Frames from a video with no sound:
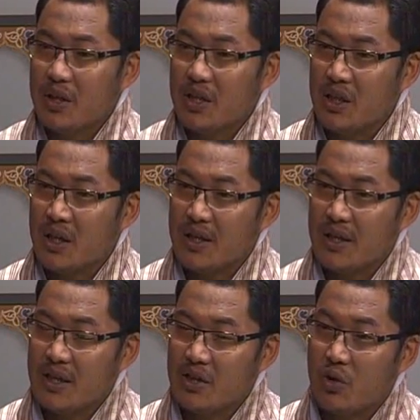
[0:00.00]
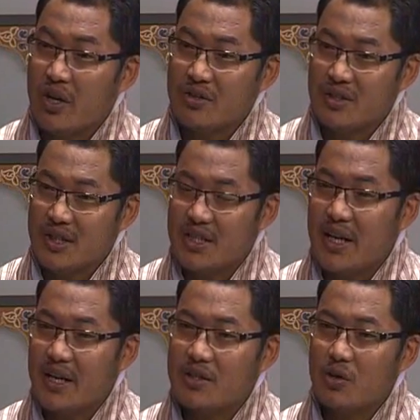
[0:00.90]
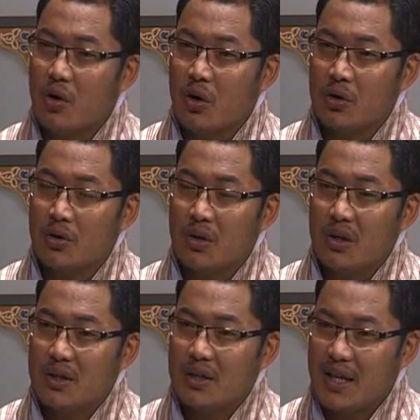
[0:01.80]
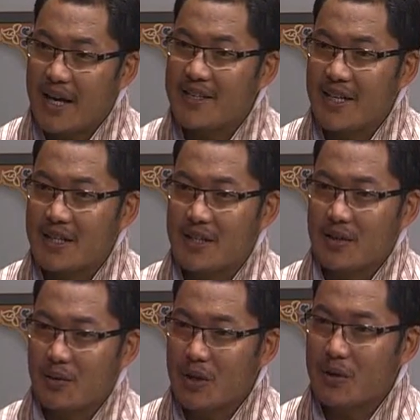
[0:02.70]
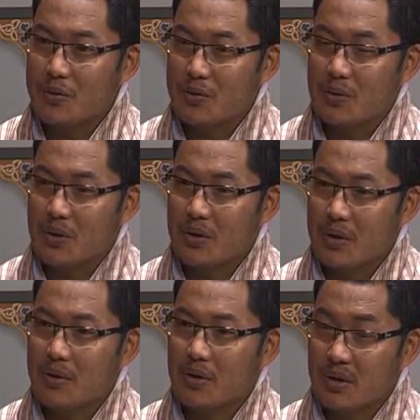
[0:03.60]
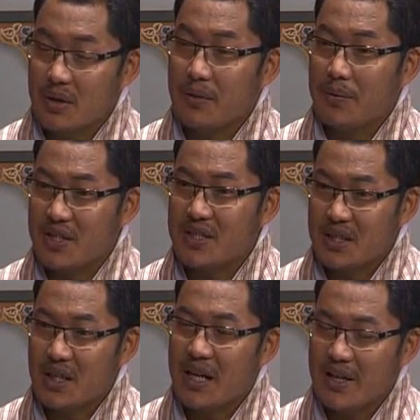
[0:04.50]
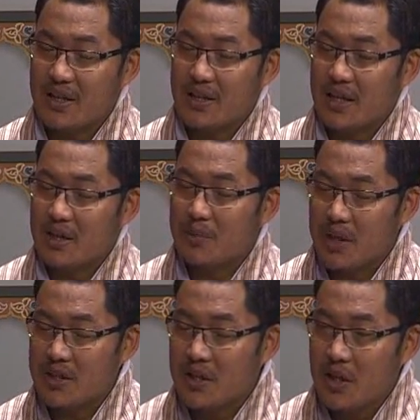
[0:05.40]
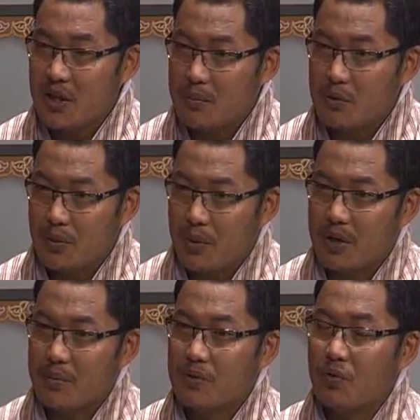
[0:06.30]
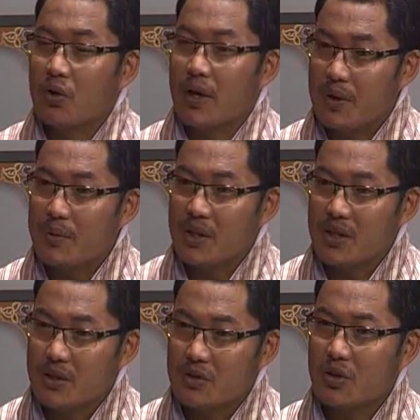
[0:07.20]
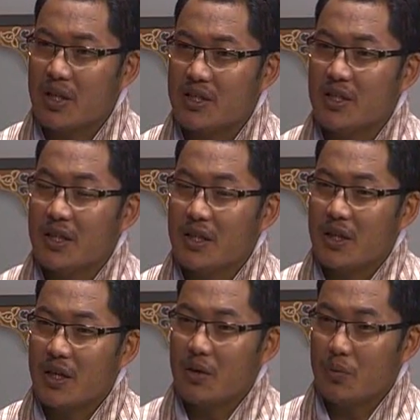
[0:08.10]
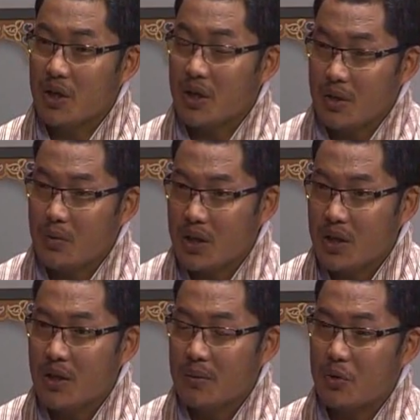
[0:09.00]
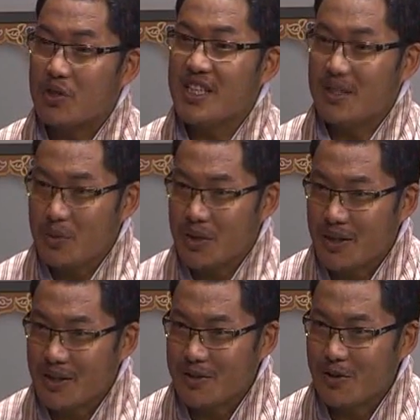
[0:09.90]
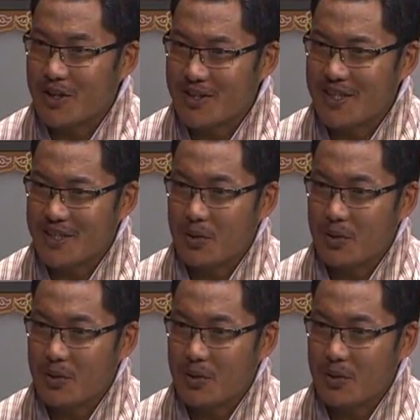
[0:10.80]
Either Education City Act or the Land Act. If it is the Land Act, then it might come to the Parliament for amendment, so that we proceed with the Education City